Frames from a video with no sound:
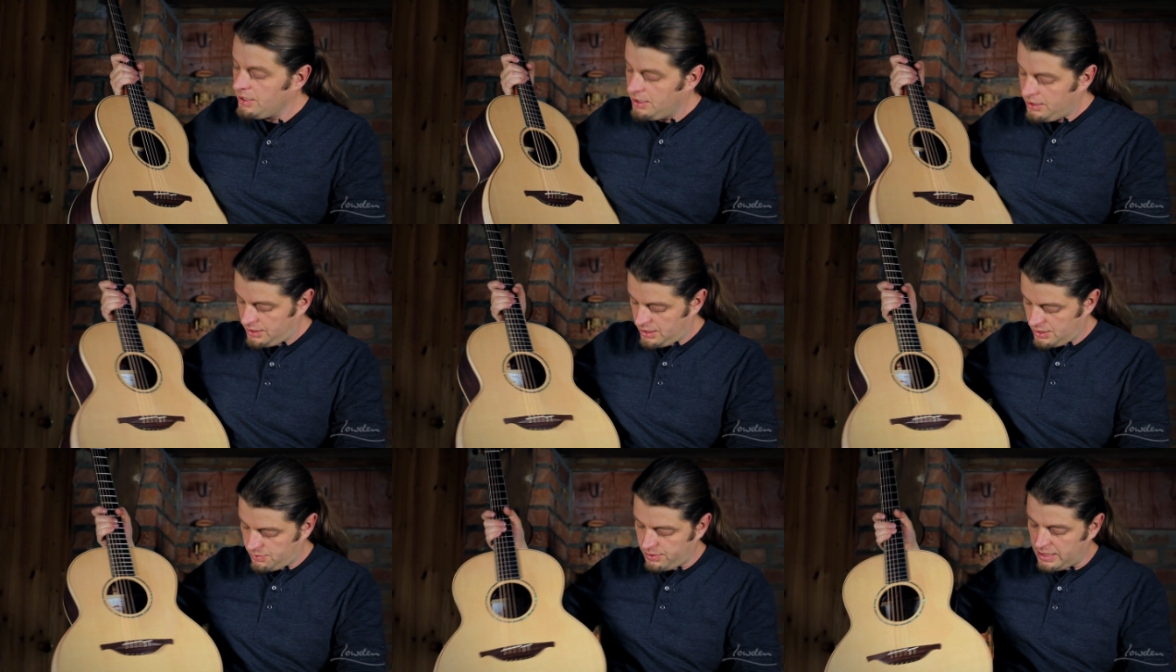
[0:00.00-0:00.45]

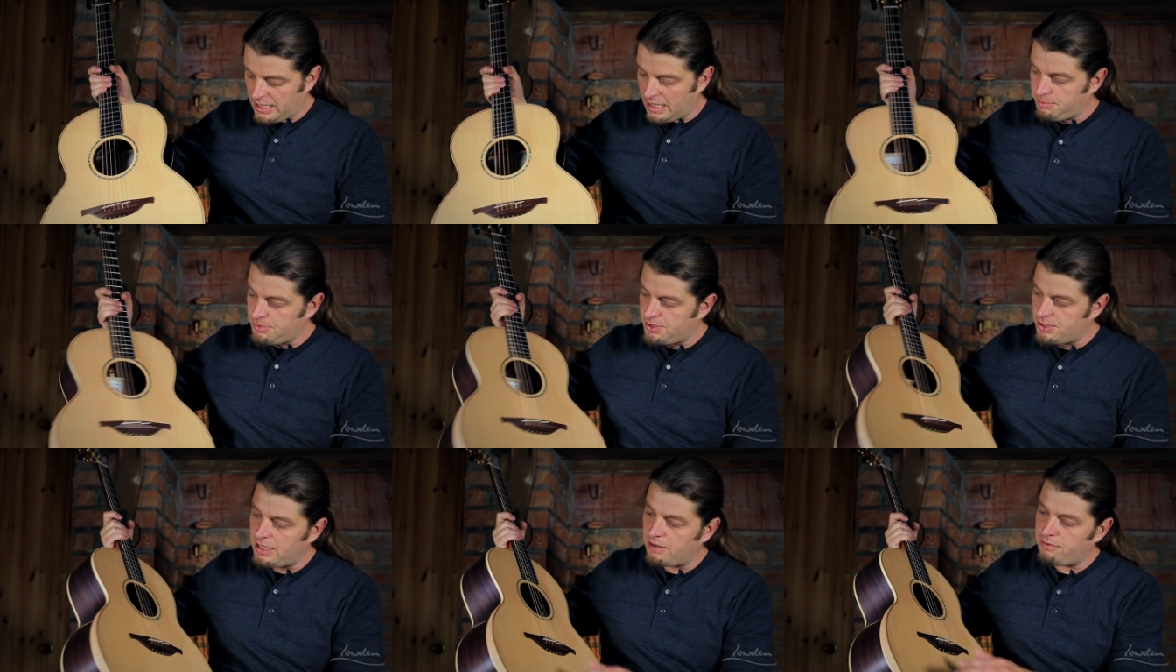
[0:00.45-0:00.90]
This one
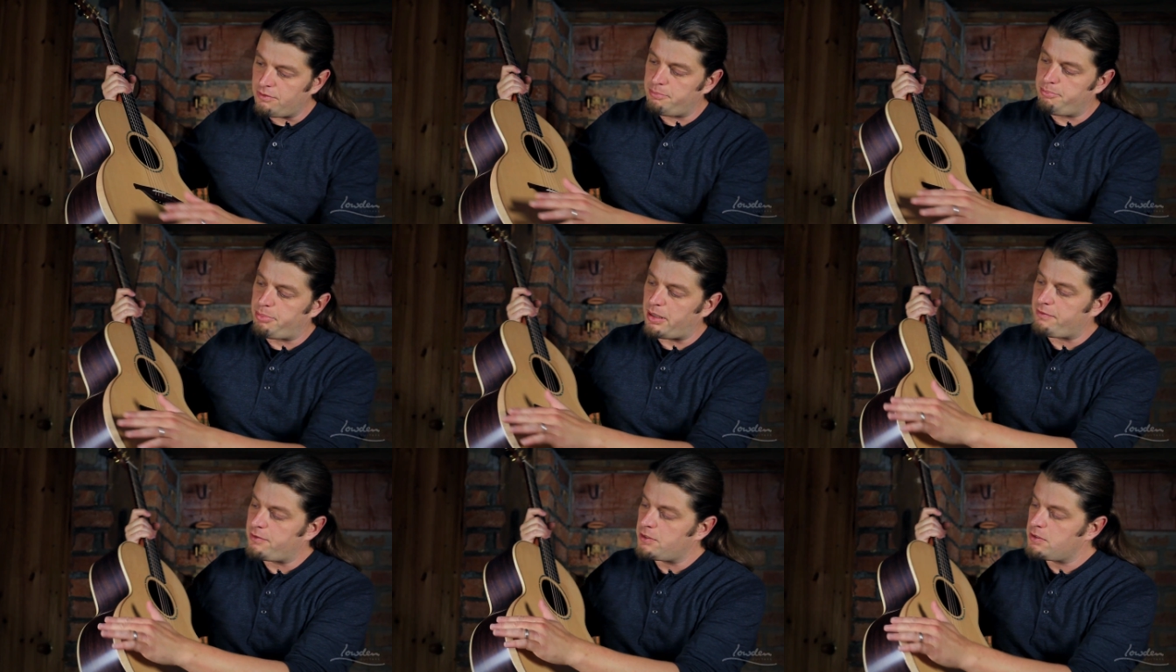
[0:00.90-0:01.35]
happens to have a
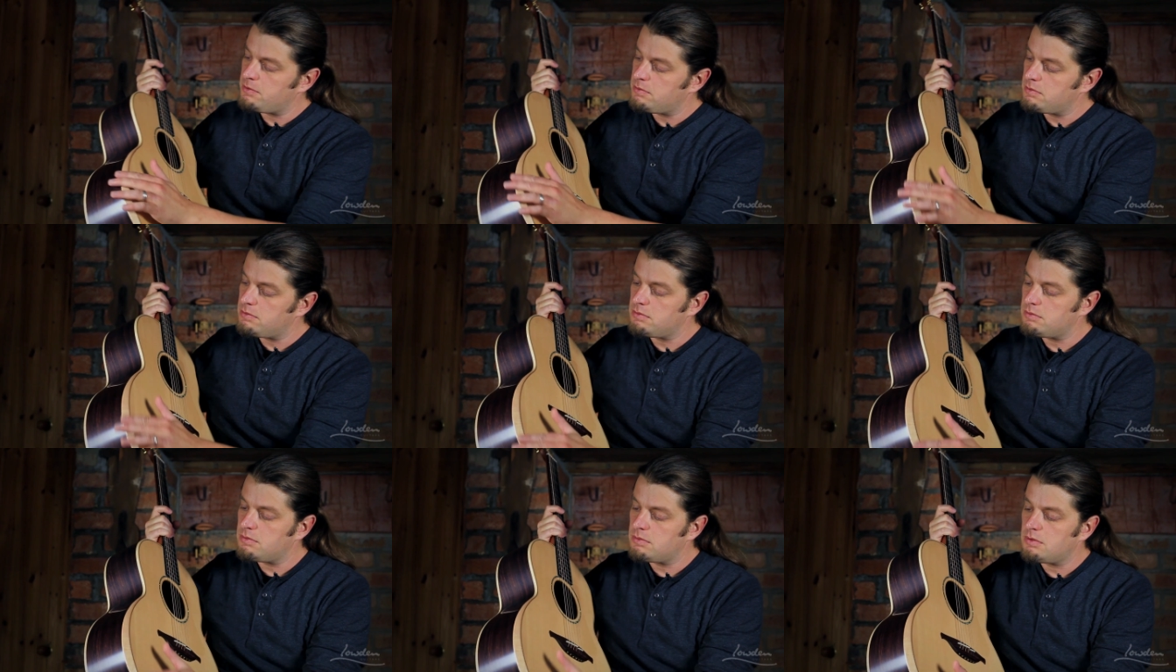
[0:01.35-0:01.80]
bevel,
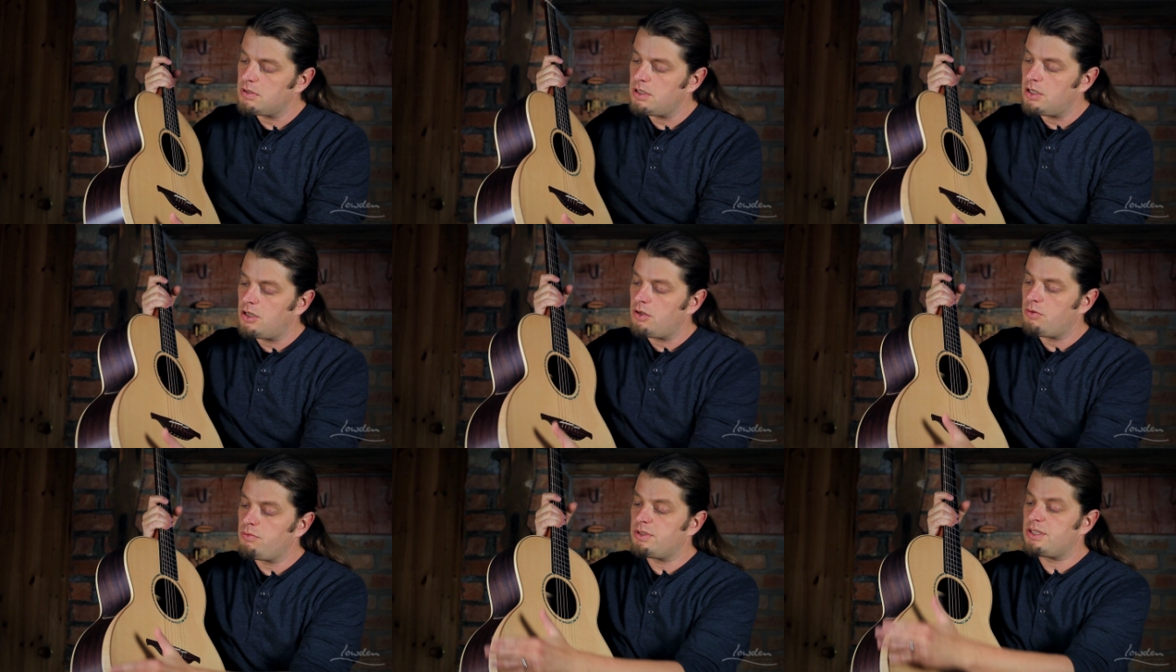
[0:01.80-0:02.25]

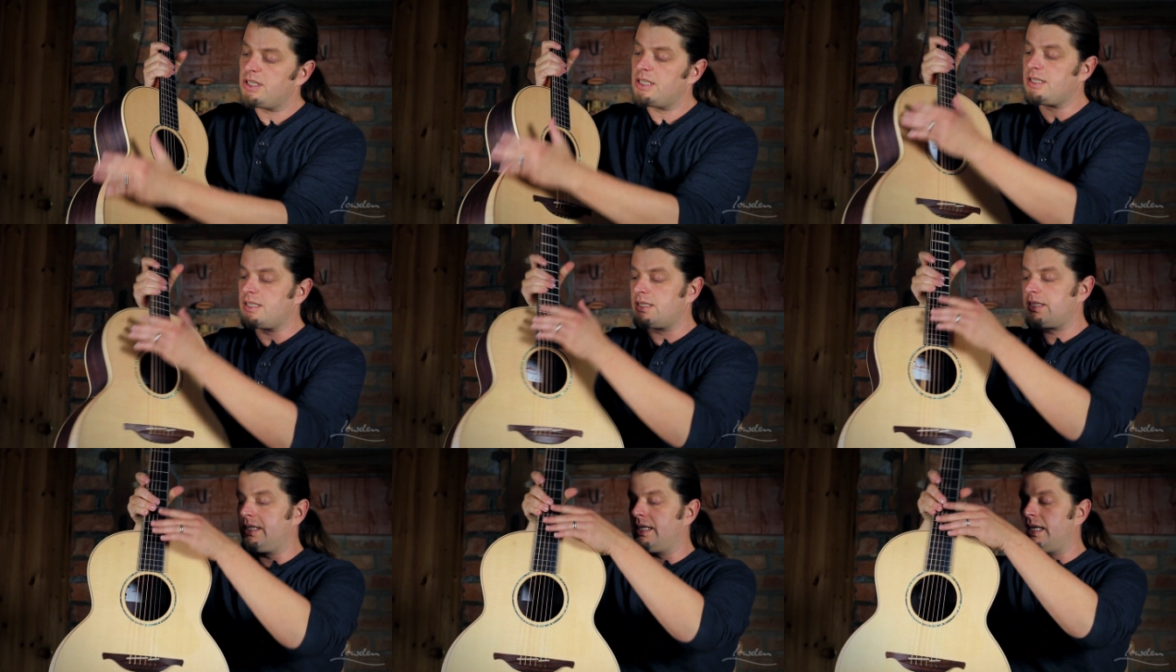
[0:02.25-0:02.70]
which
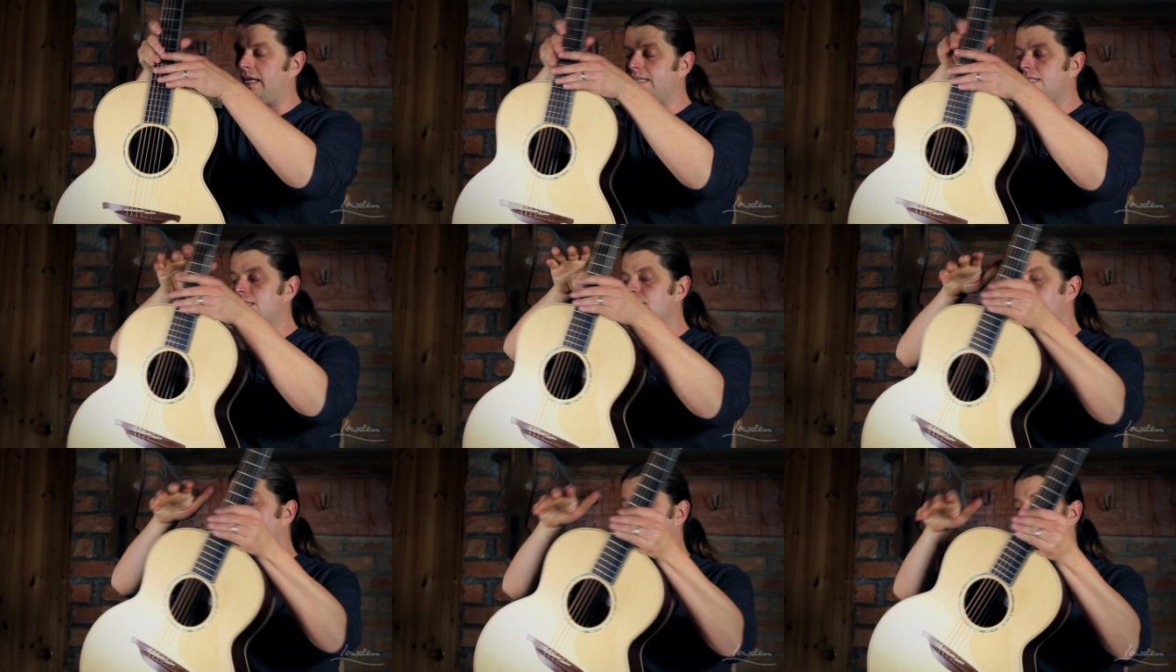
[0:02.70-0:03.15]
is
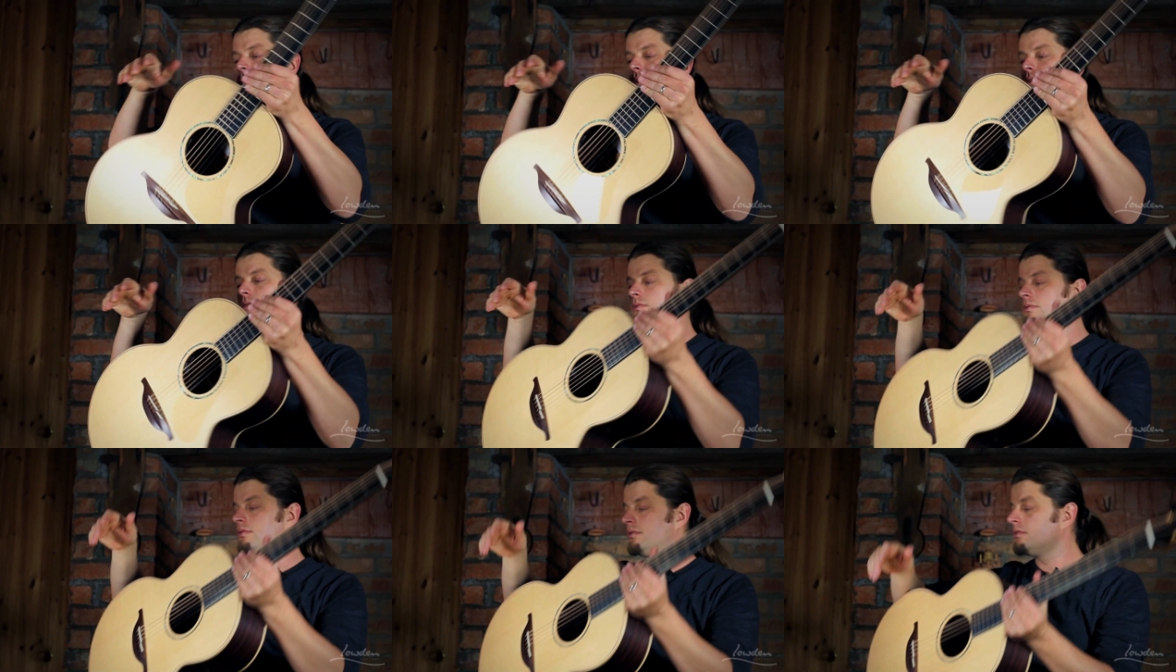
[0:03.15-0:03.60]
nice if
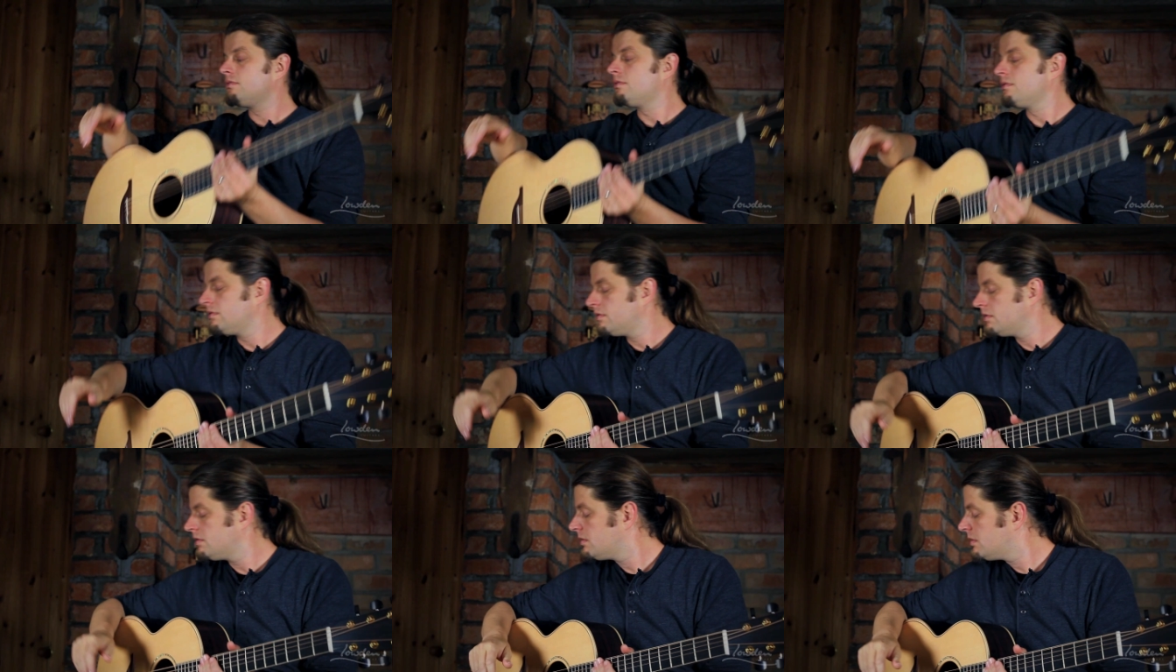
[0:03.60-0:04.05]
you
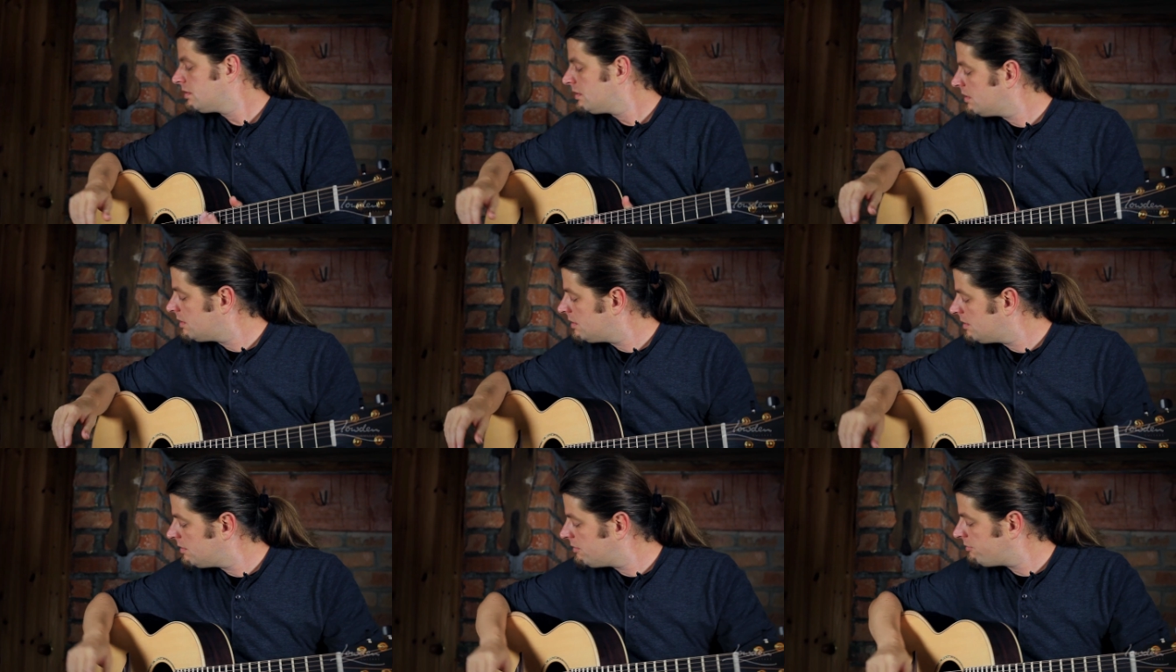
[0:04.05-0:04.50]

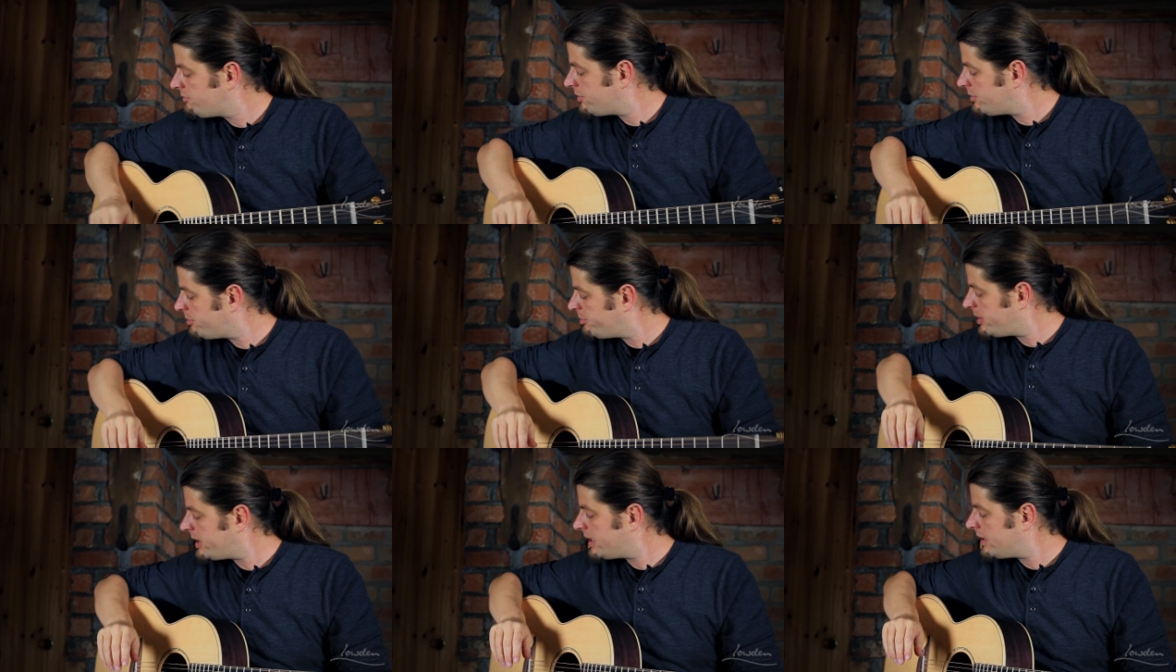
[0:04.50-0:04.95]

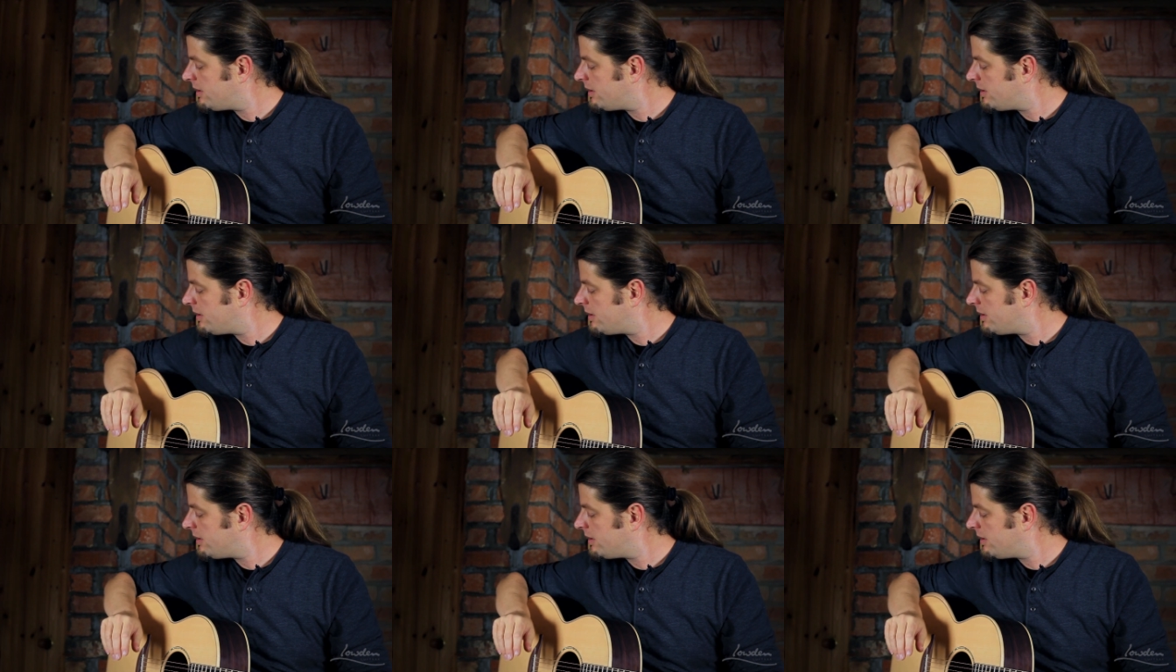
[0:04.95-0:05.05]
play a